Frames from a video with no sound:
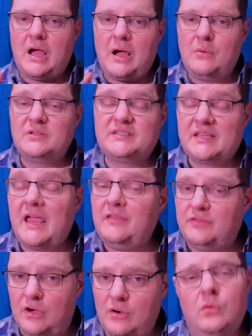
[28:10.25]
I would
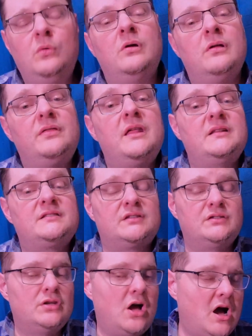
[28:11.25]
say, though, that
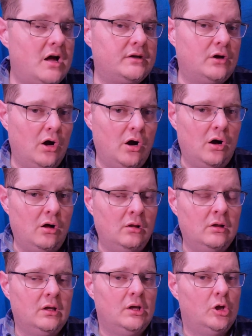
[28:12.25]
it's not all